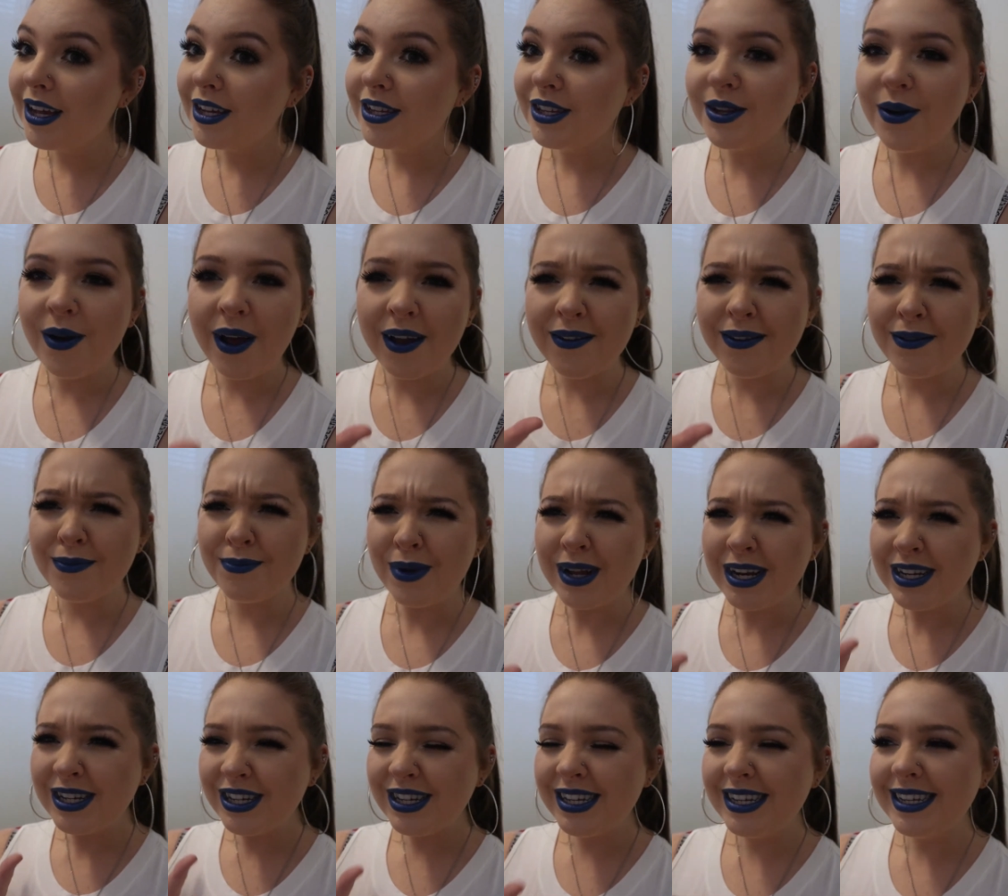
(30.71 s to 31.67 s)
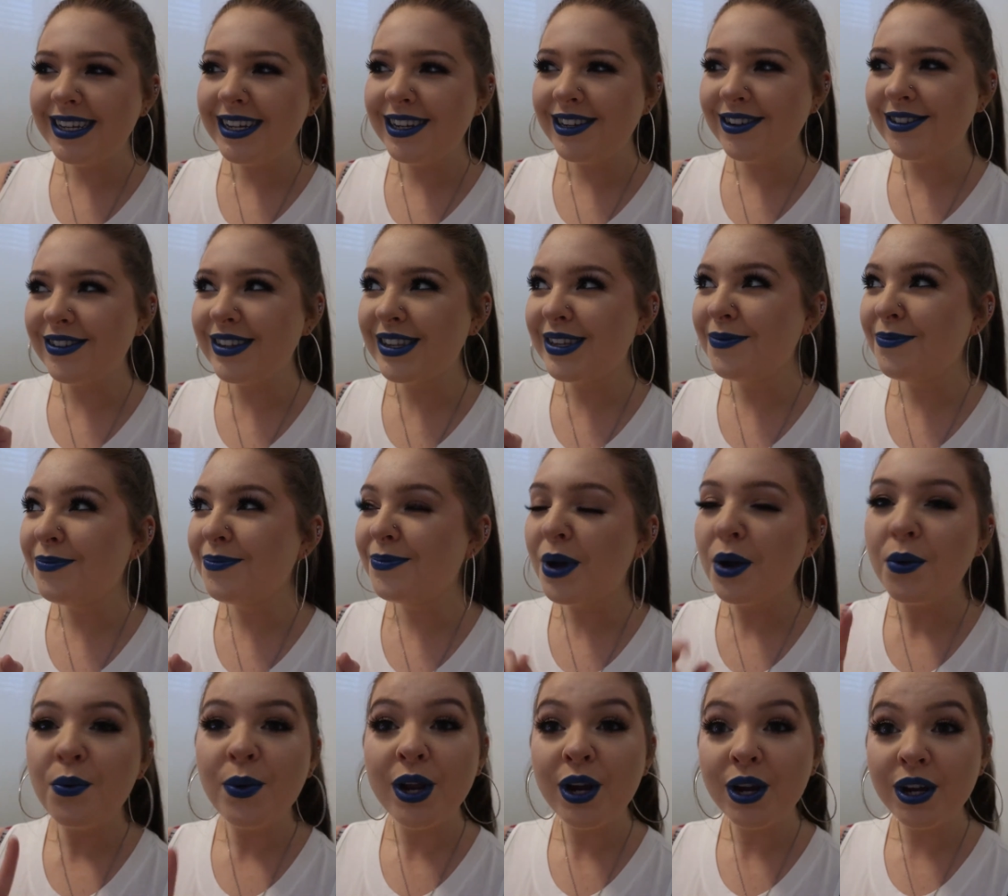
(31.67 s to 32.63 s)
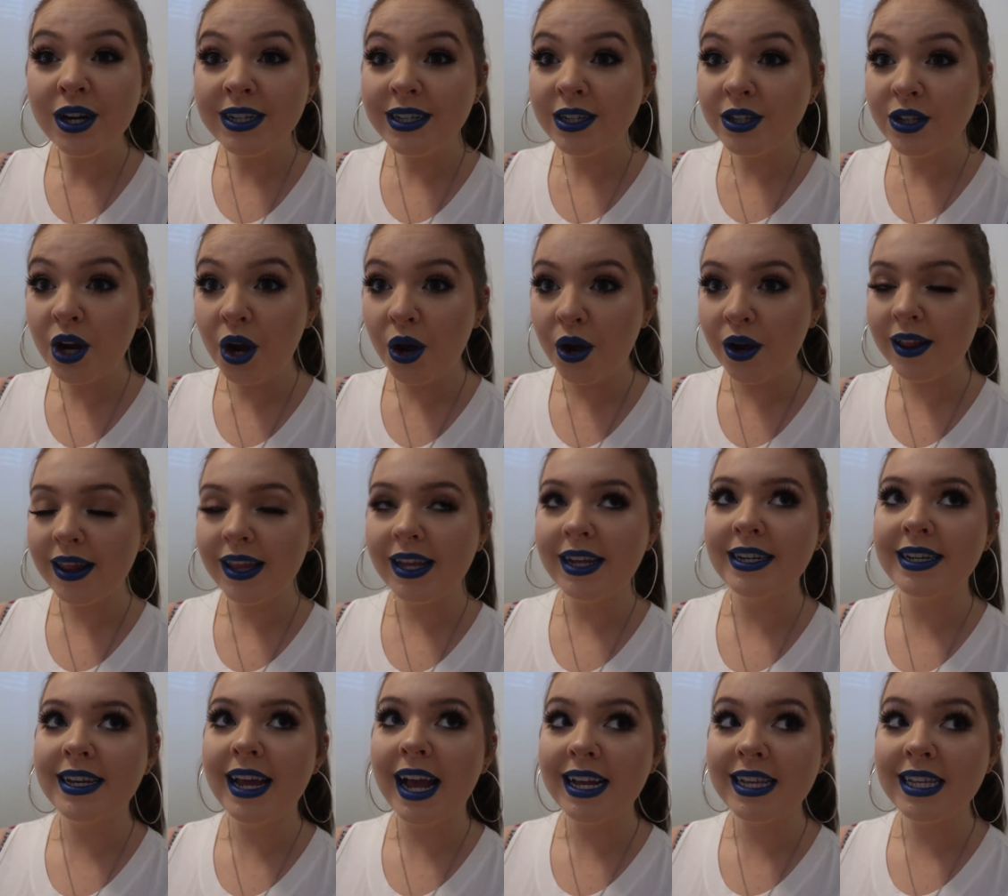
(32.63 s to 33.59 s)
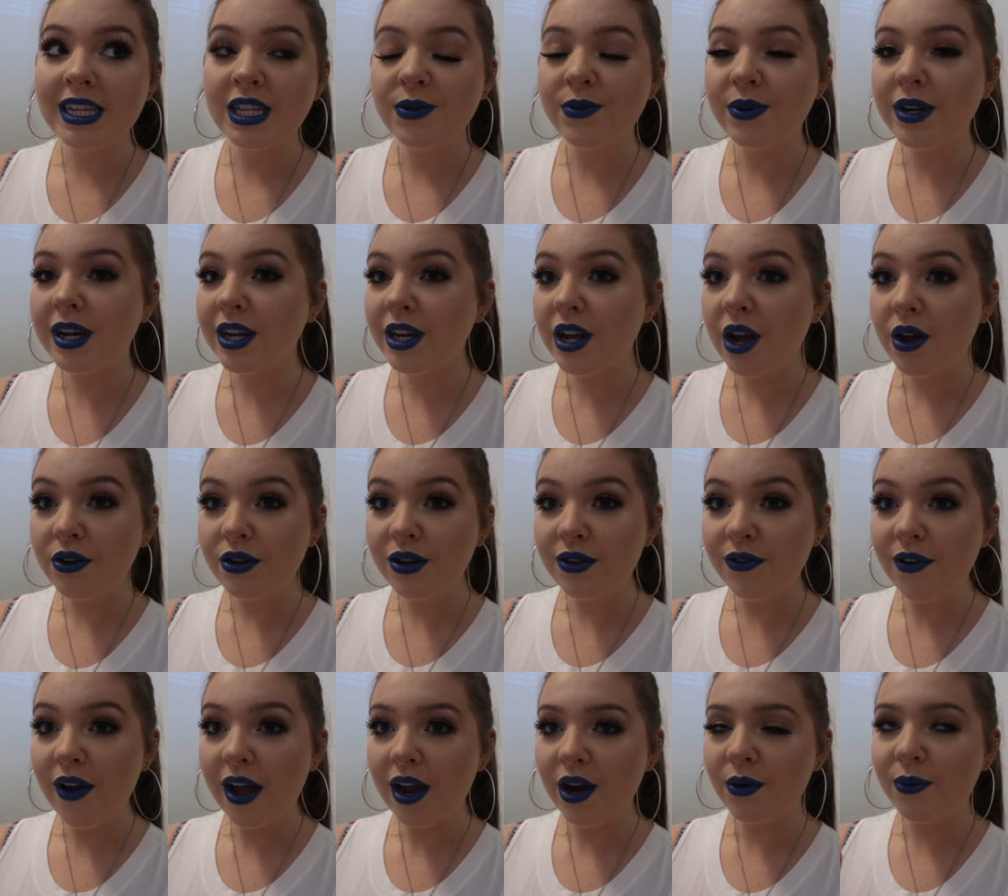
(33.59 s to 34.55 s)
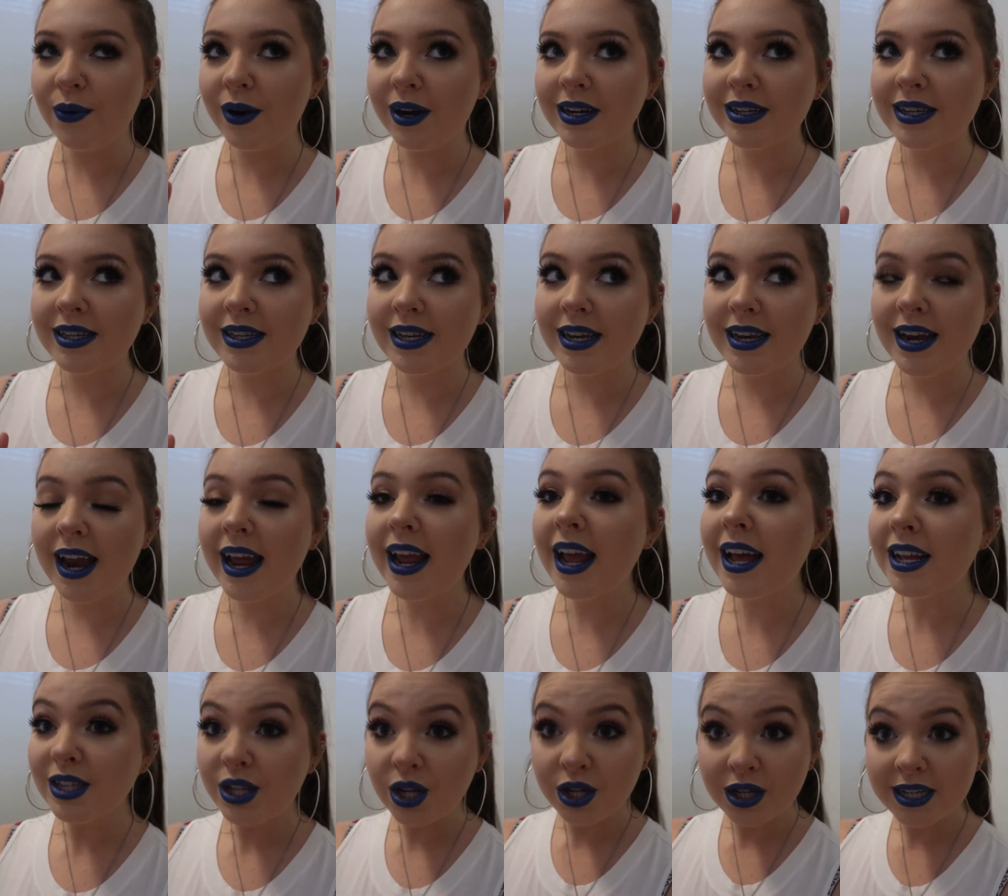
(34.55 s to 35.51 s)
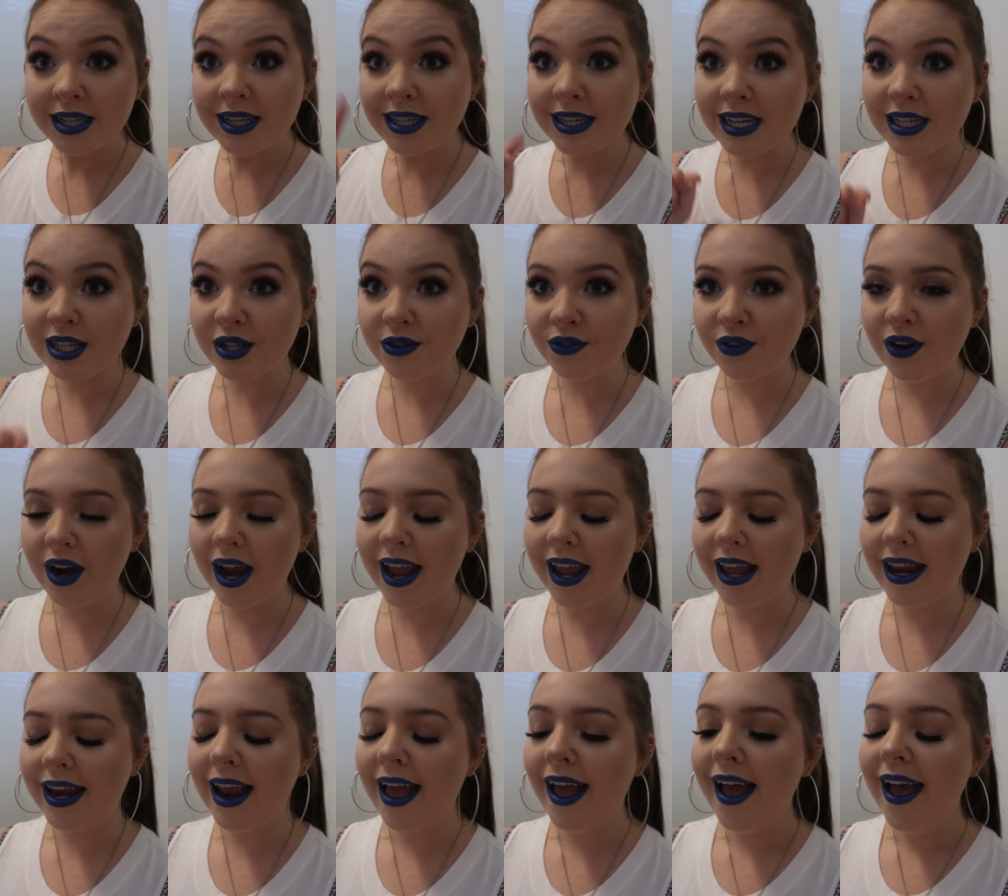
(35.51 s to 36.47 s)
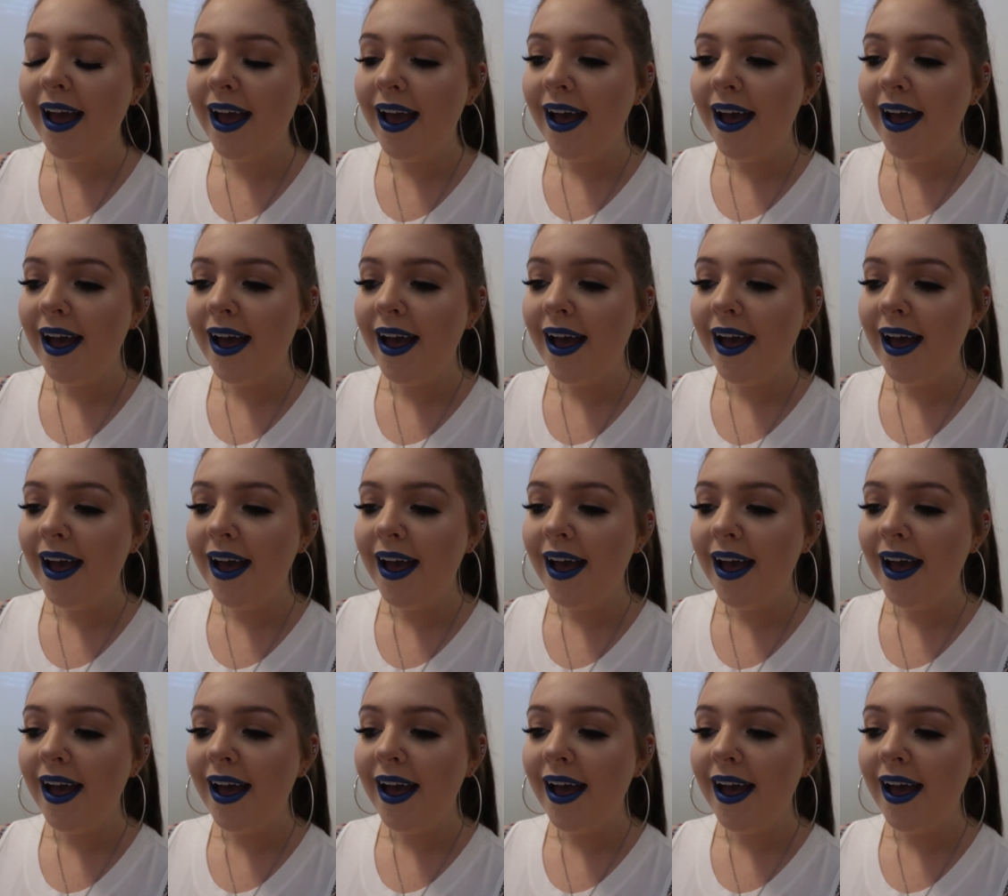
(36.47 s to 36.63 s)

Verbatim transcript: So I have a bunch of details, but we are currently in Texas. We're gonna go do fireworks tonight as long as it doesn't rain.